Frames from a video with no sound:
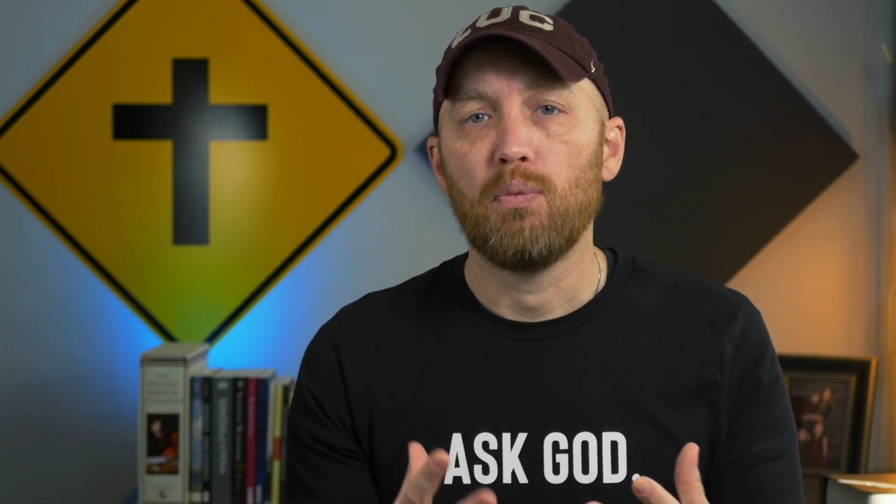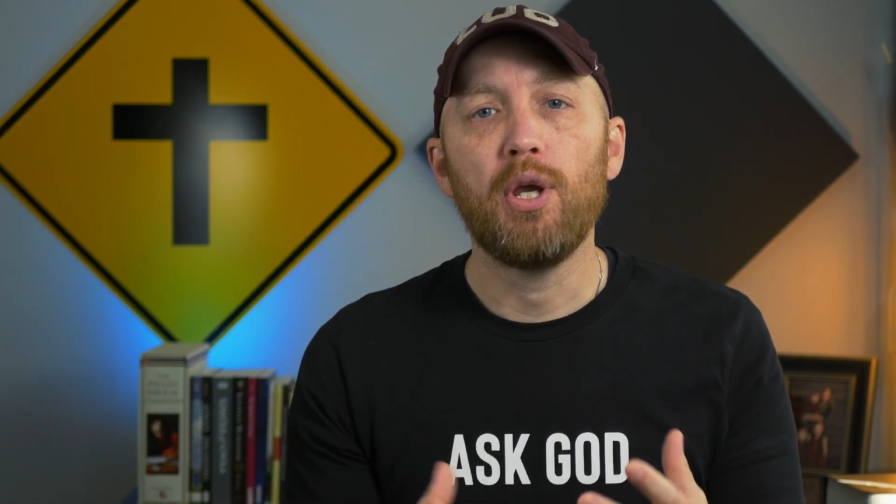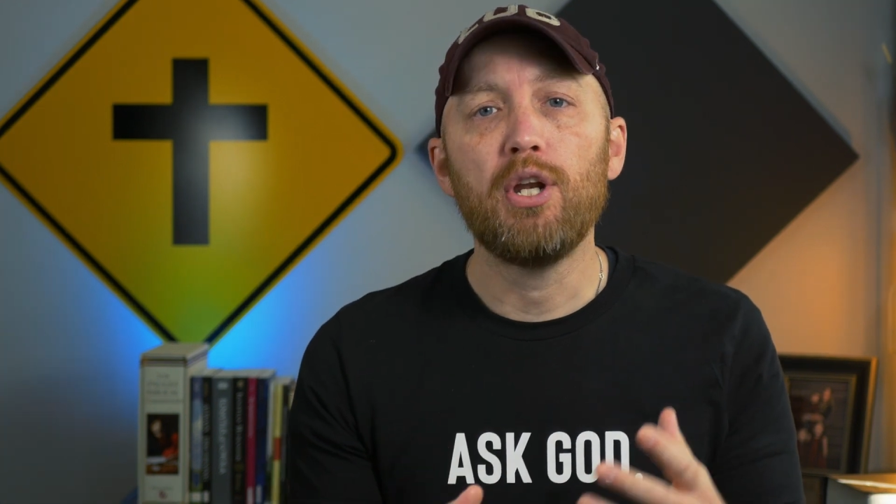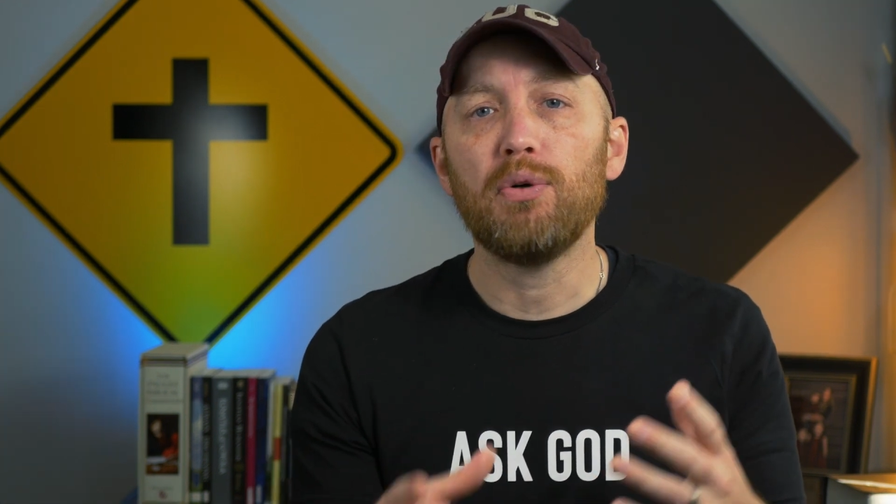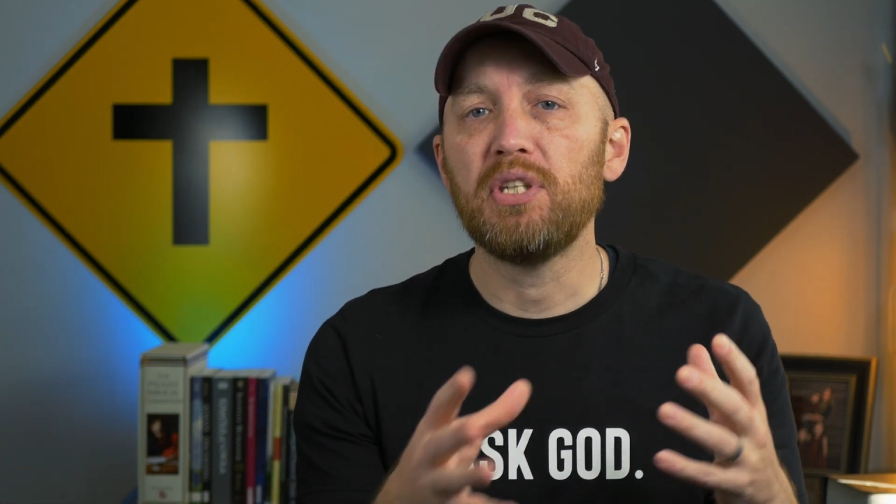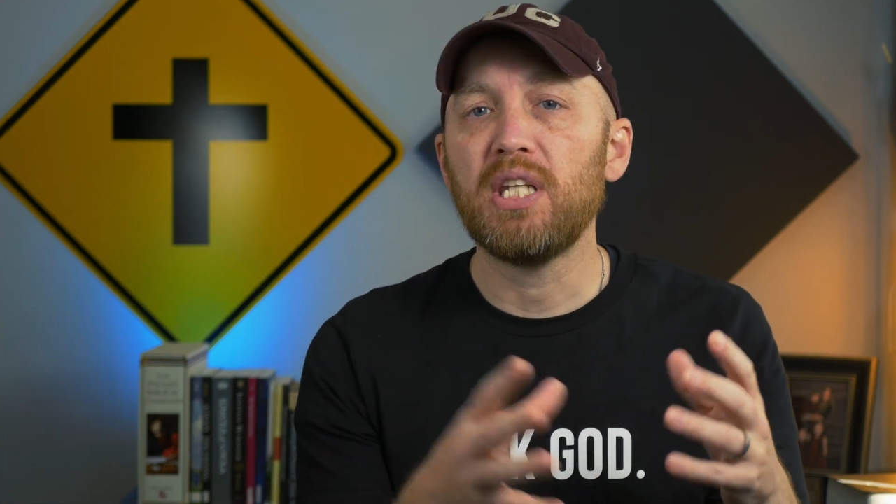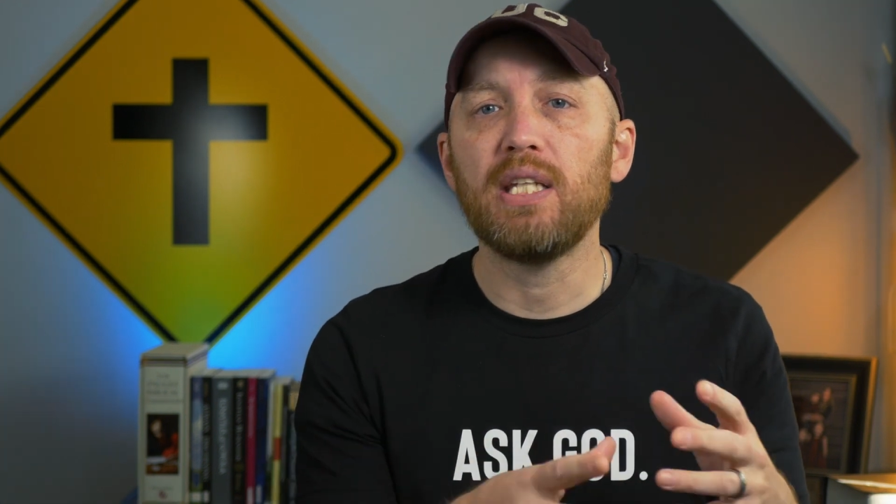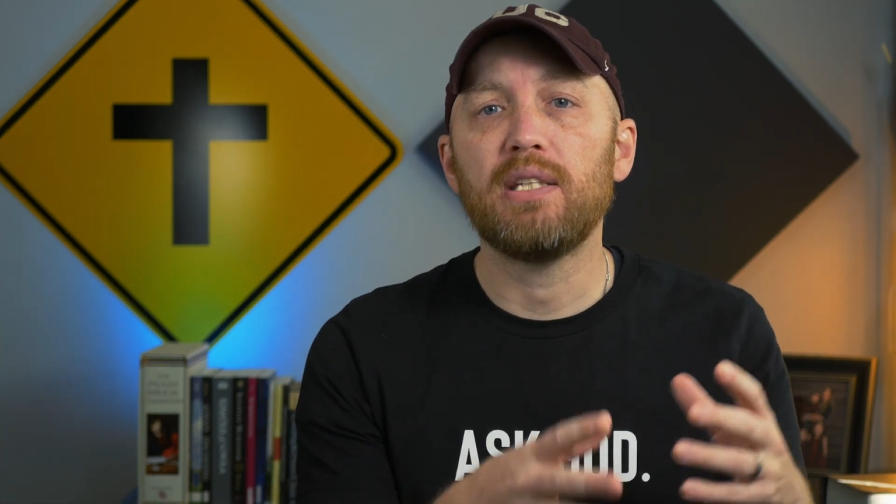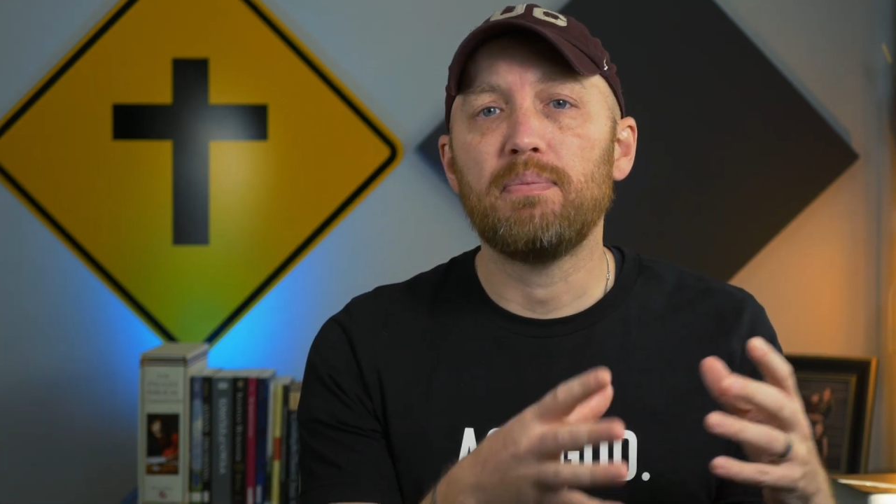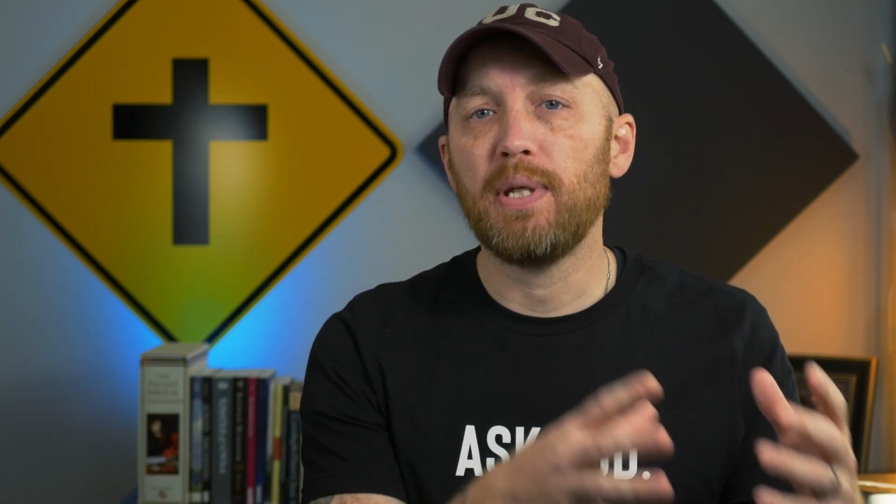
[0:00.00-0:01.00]
we don't
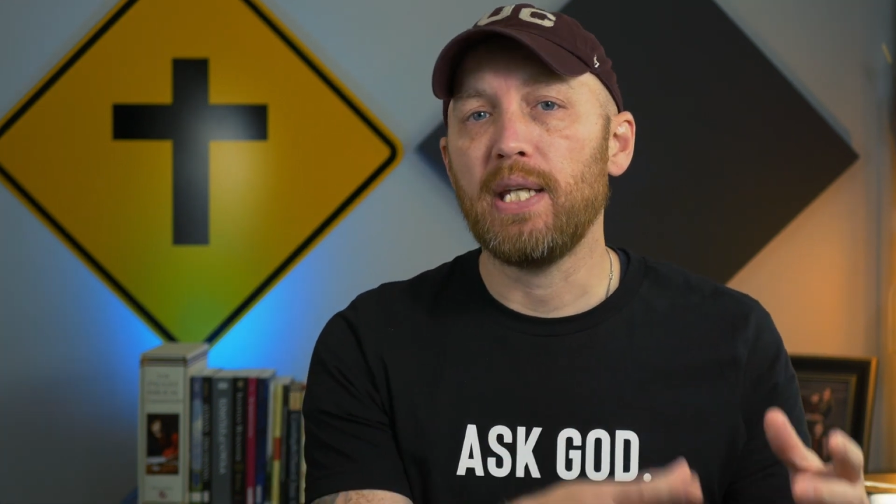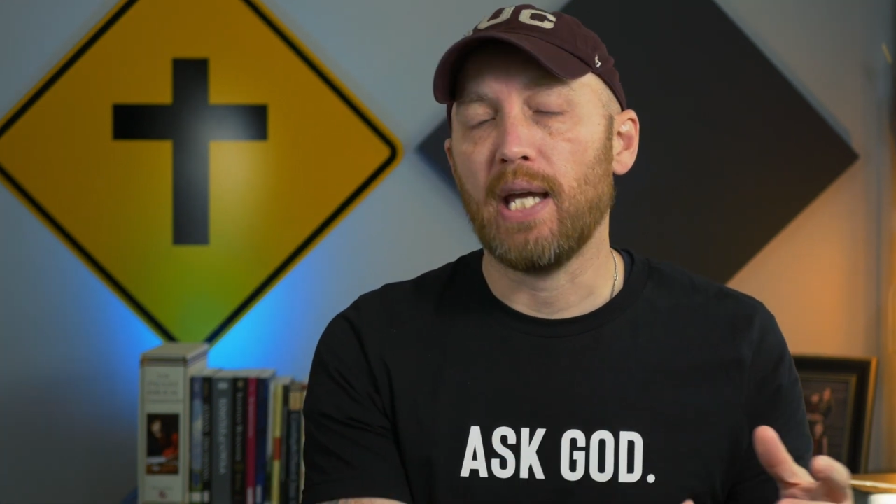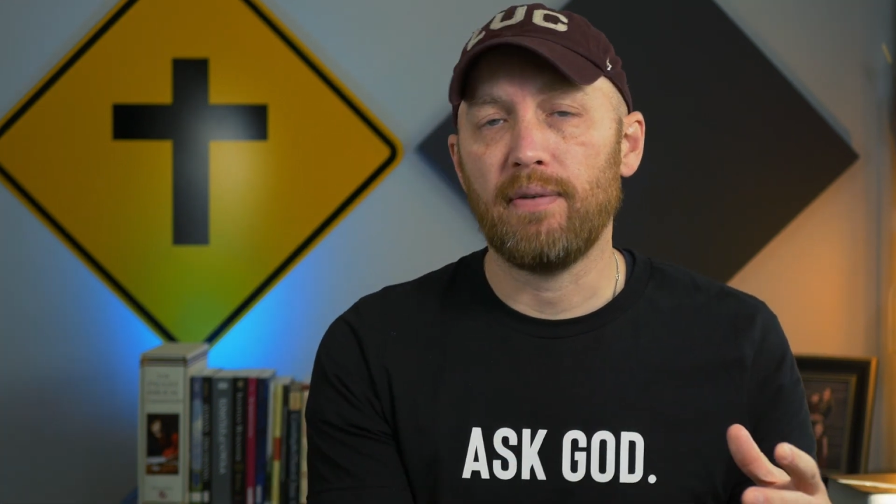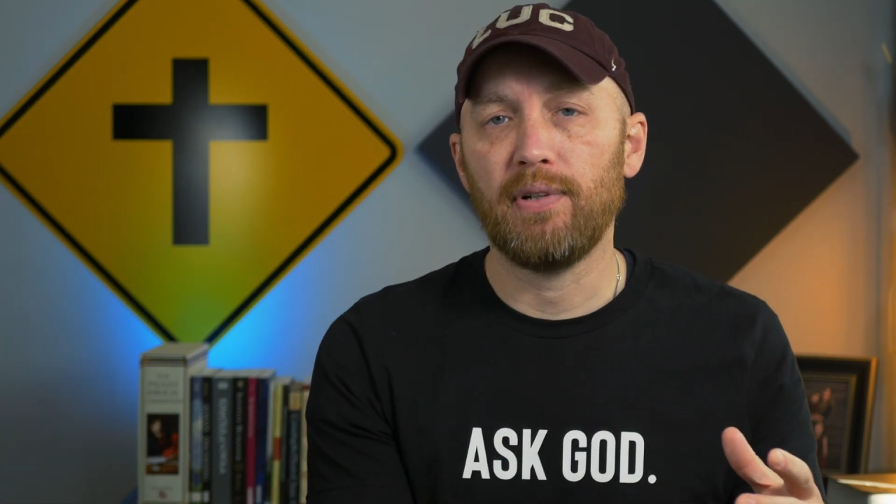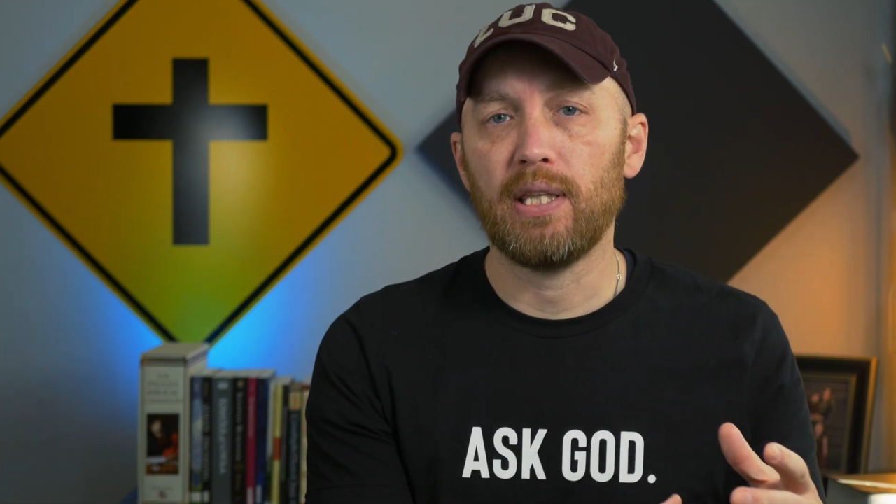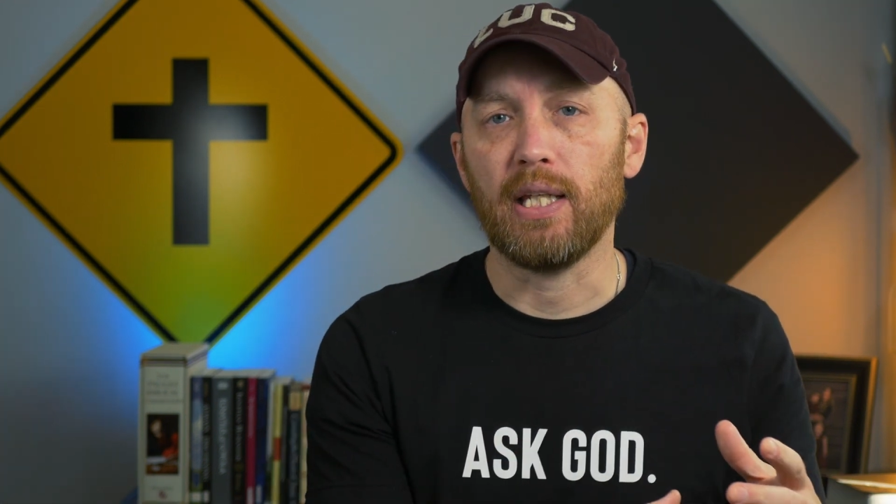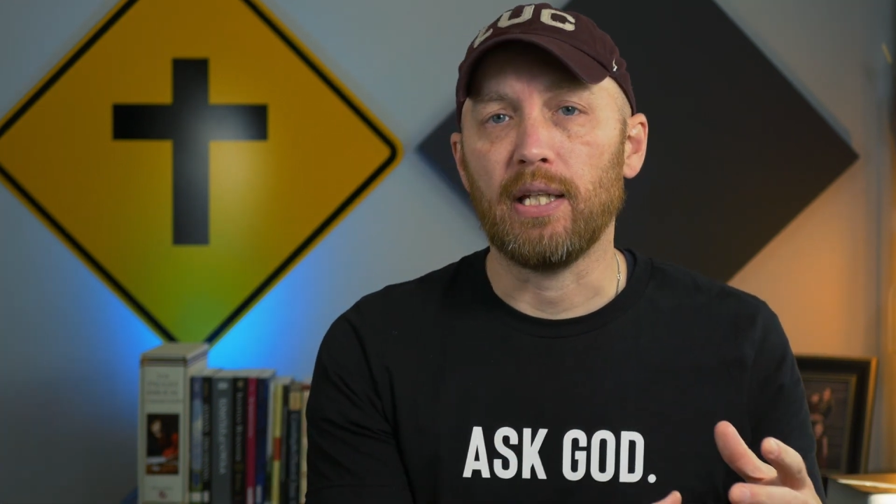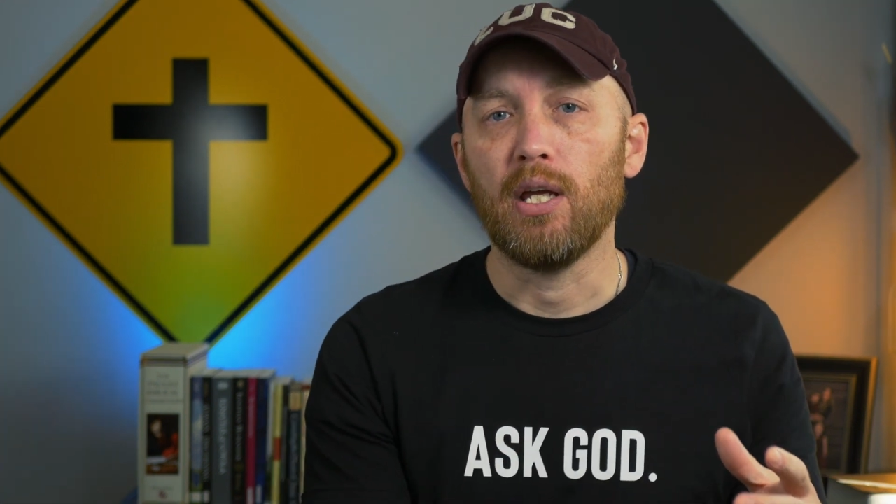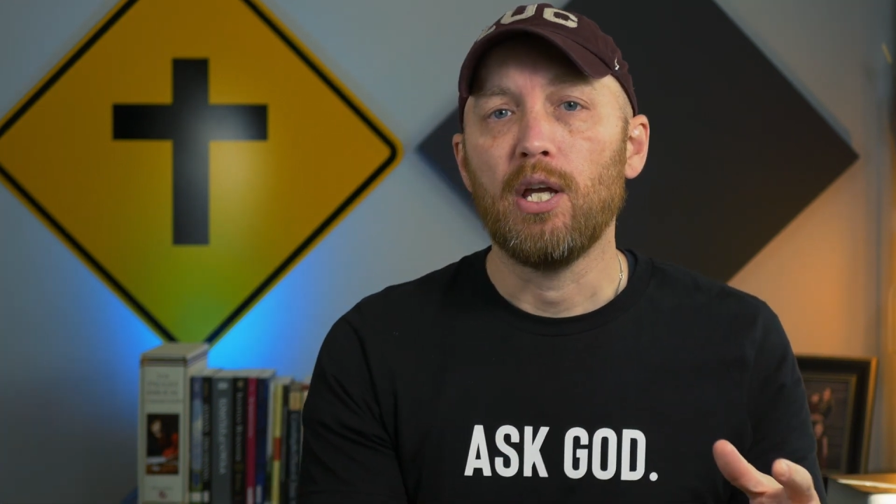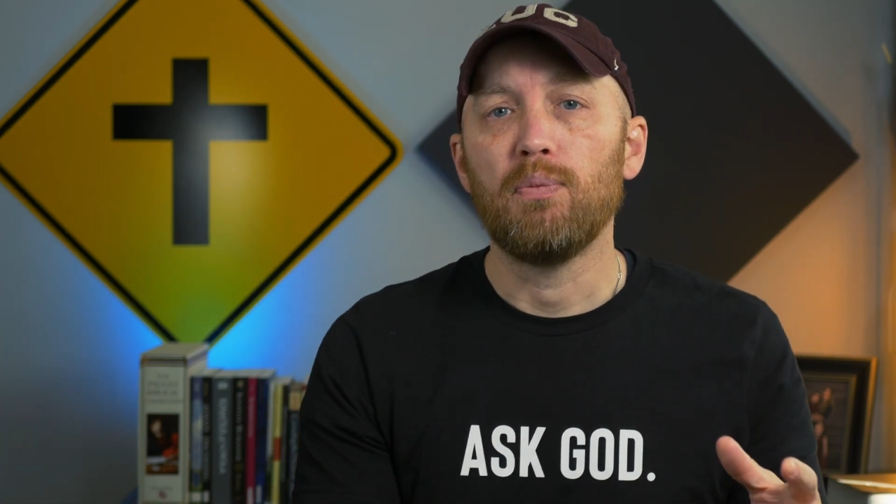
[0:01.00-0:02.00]
need to be everything.